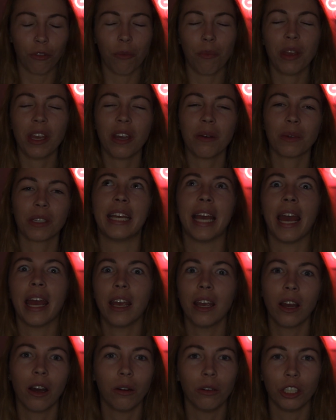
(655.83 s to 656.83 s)
For me, it was
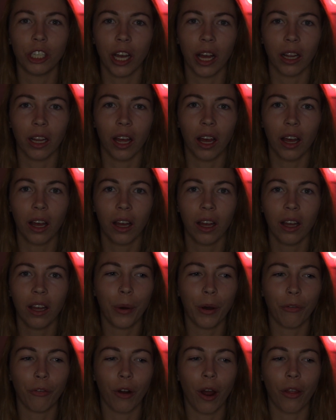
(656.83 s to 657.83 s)
gay Coachella,
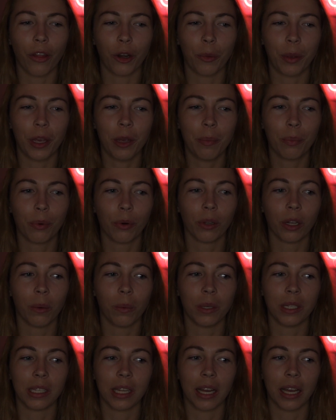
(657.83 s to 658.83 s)
but for other people,
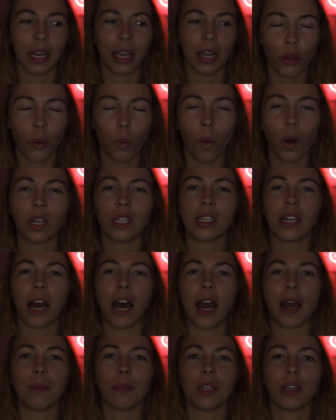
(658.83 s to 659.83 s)
it was like the one
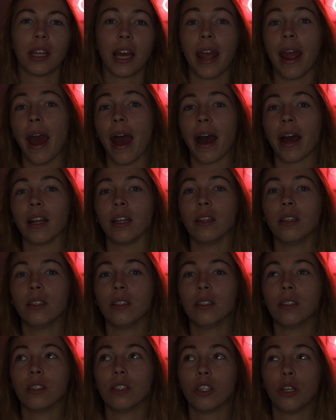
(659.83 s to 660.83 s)
time that they had
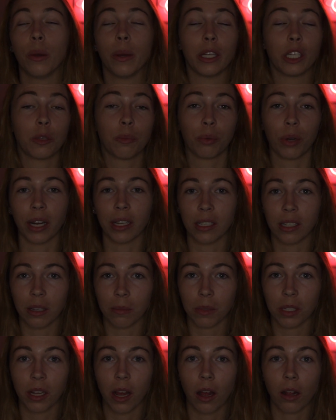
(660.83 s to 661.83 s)
to express
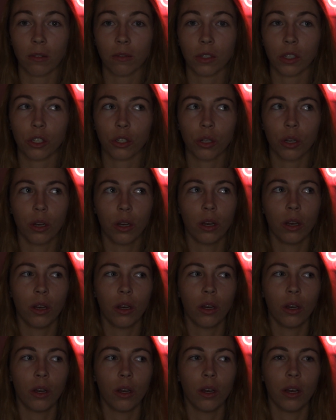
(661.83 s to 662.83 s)
themselves
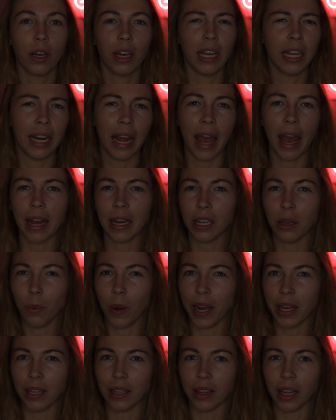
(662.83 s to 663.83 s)
in any
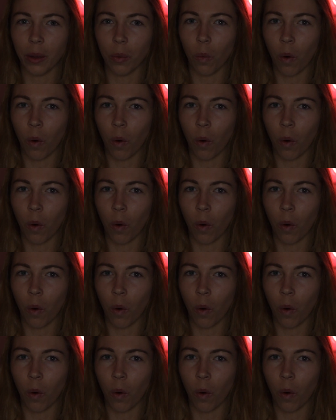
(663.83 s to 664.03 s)
way that they